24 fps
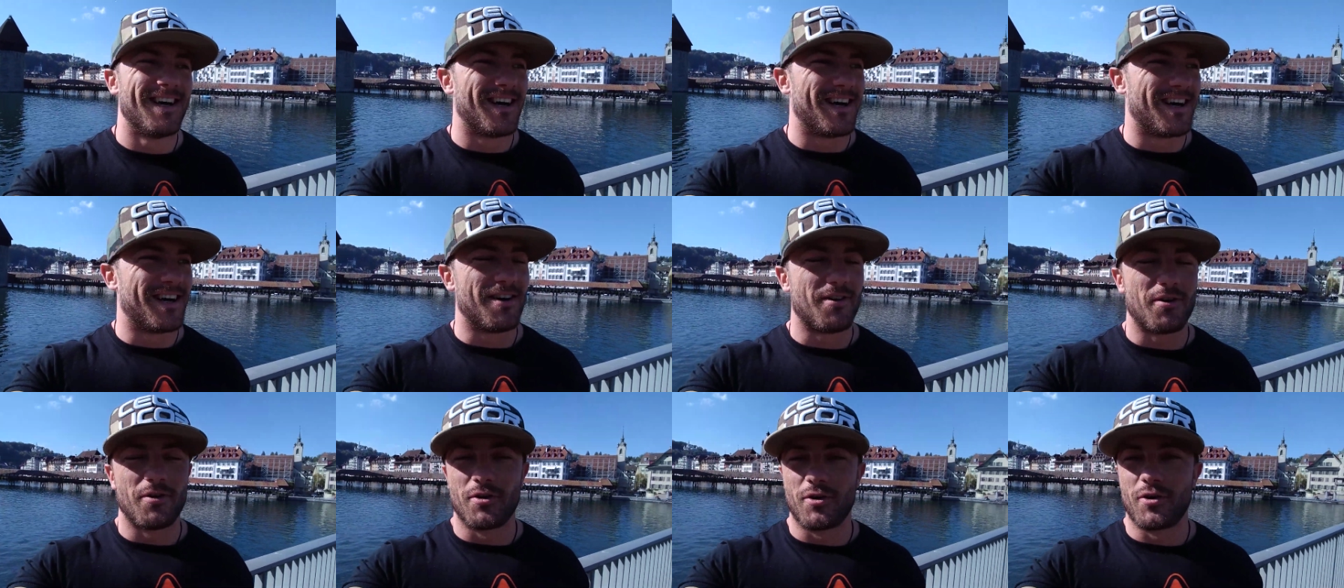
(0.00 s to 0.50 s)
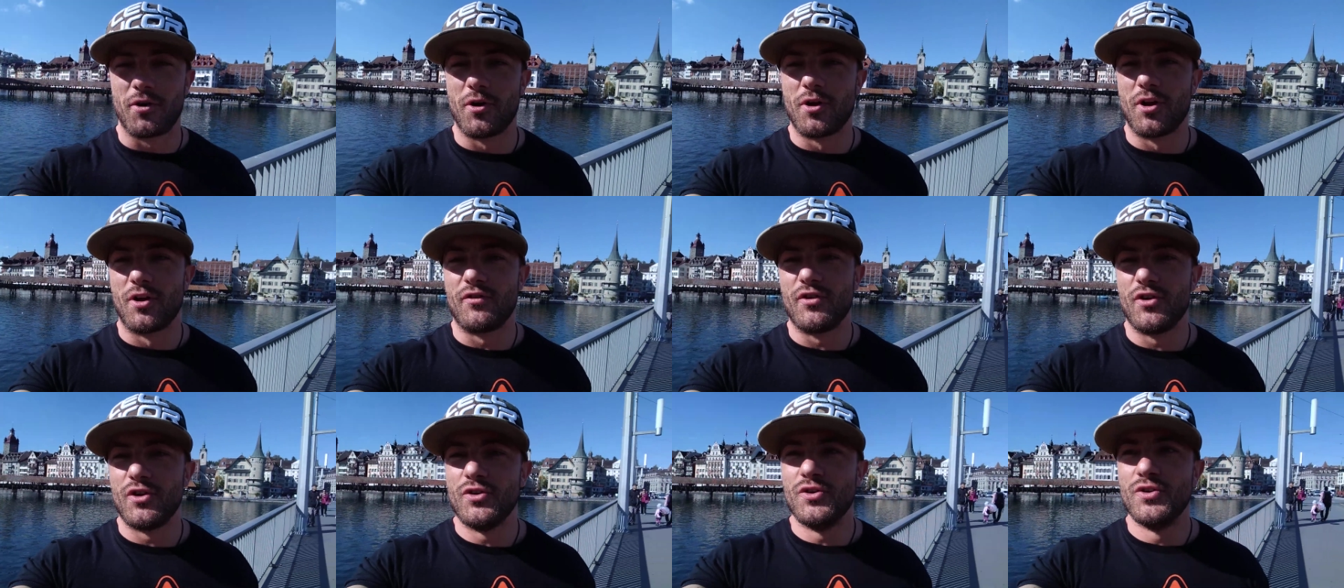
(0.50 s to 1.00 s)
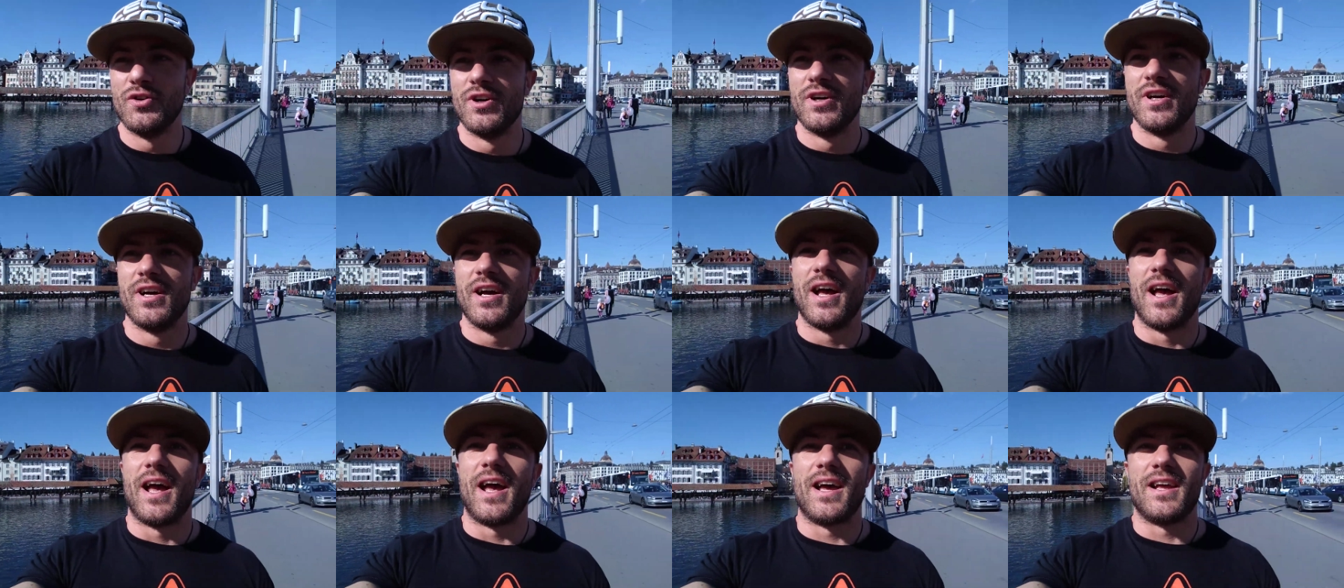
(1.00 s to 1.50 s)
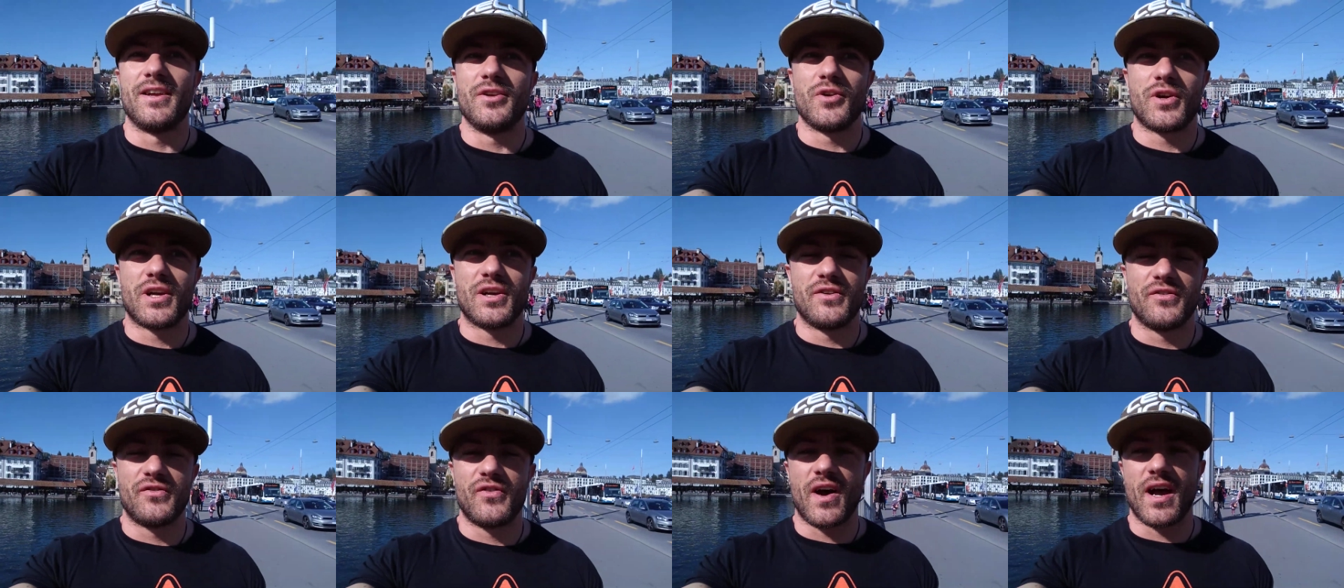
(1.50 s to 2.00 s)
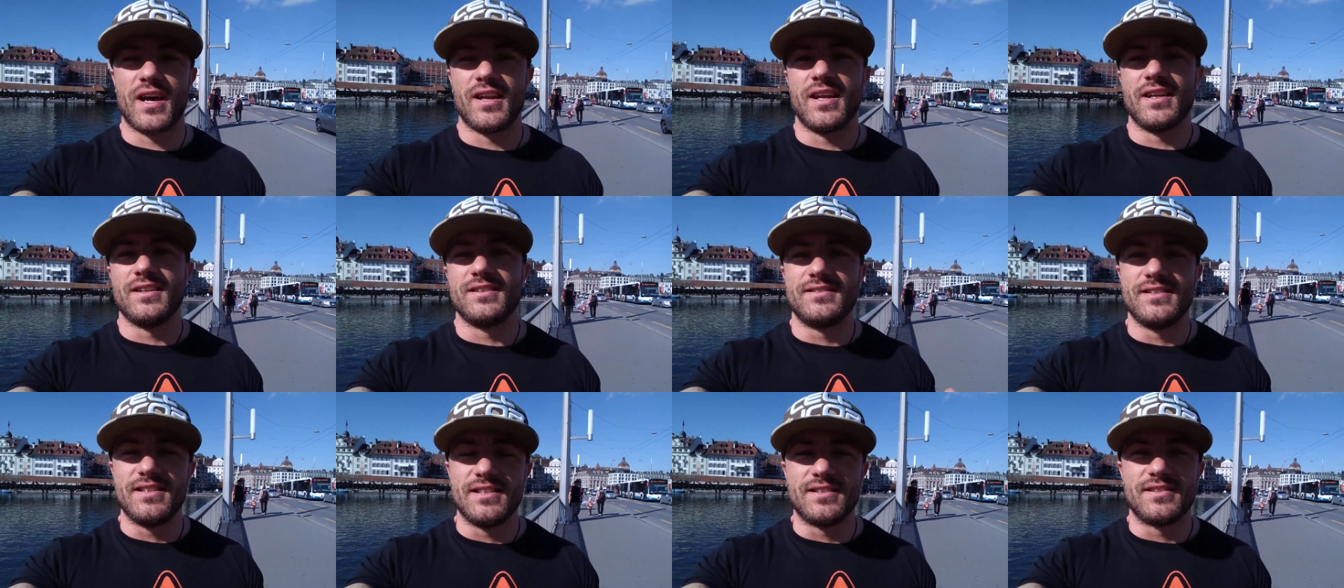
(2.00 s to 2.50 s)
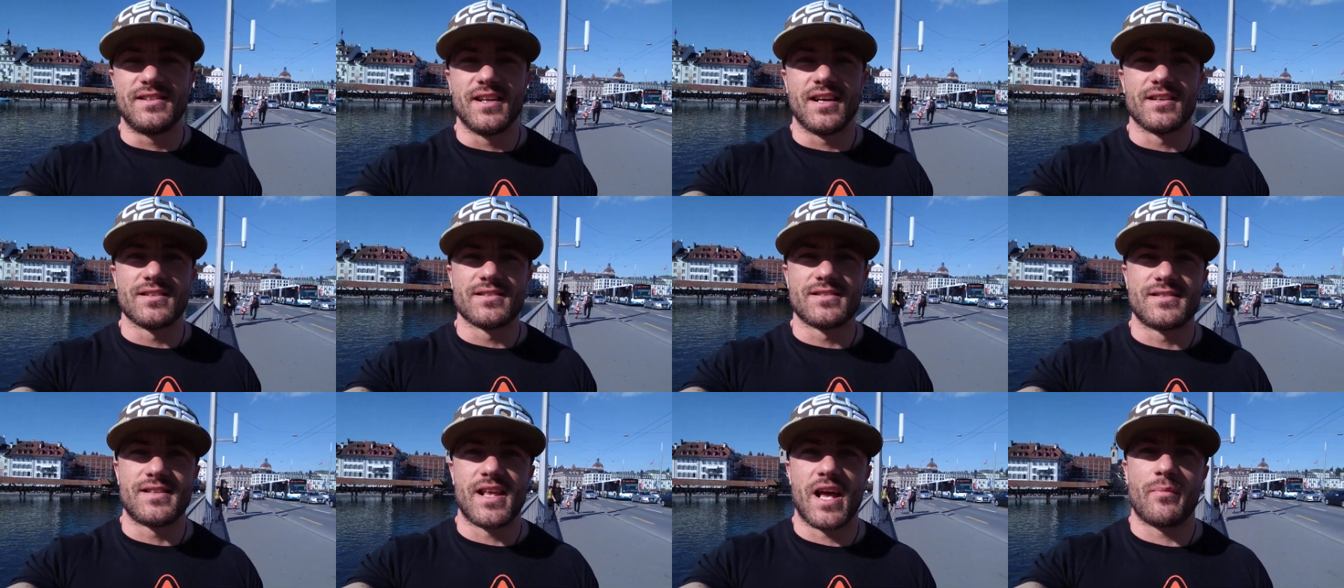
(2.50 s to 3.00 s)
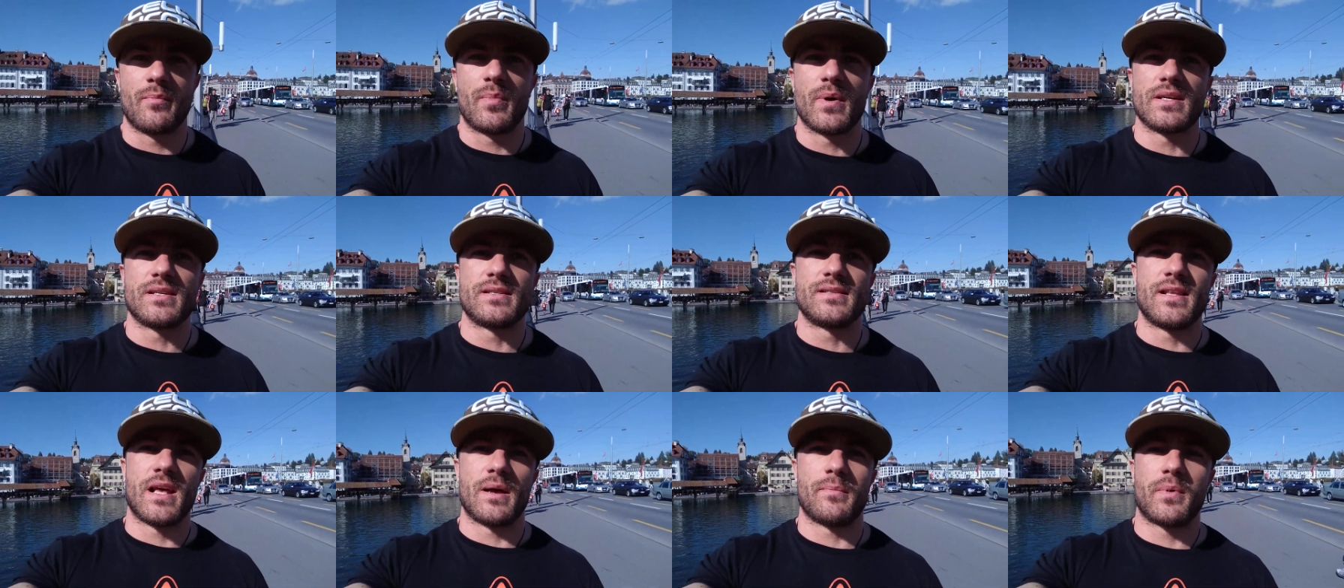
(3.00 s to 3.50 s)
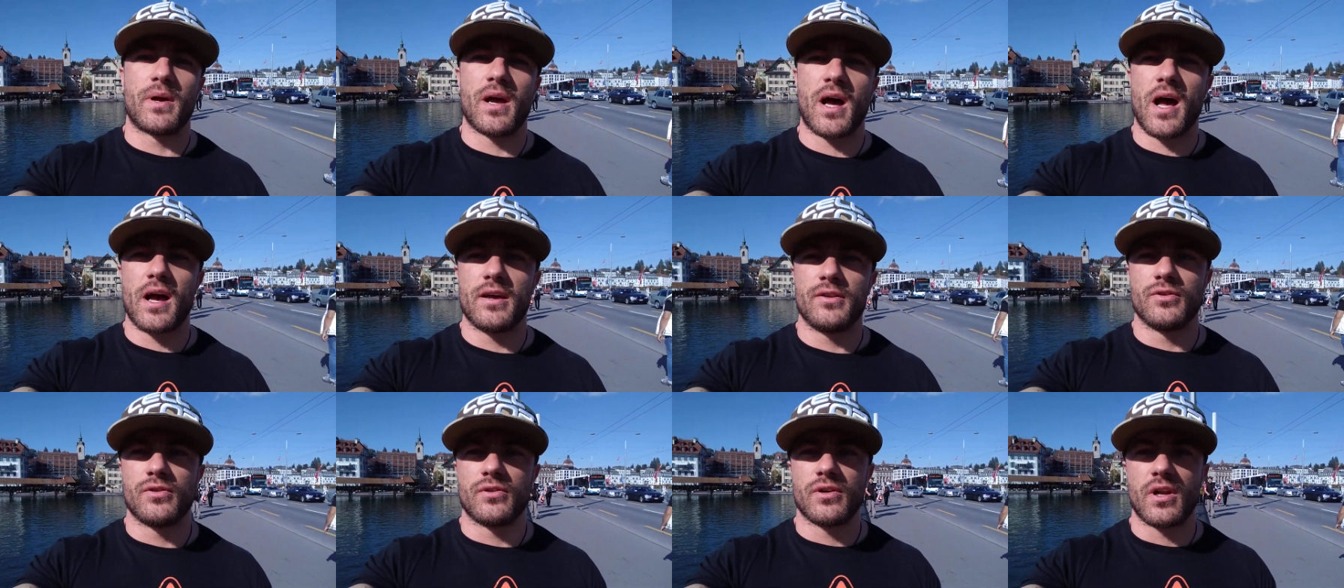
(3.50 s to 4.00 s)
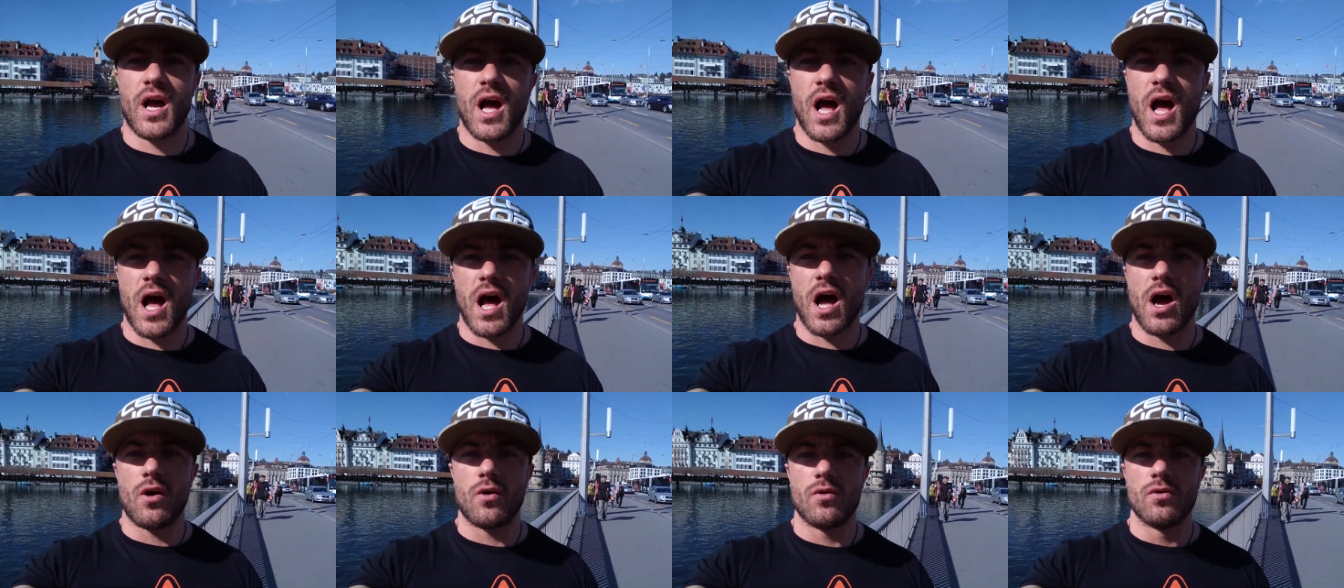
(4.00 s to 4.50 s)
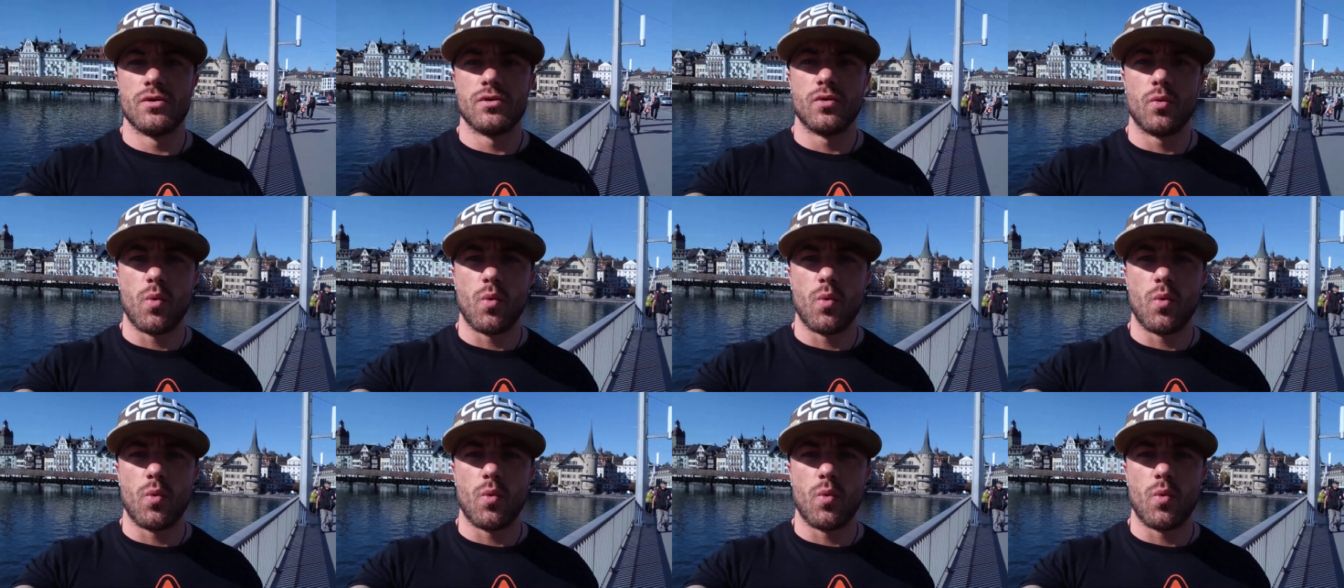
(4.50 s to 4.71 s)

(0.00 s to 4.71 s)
uh, or all of you. And you can find a detailed step-by-step guide on how,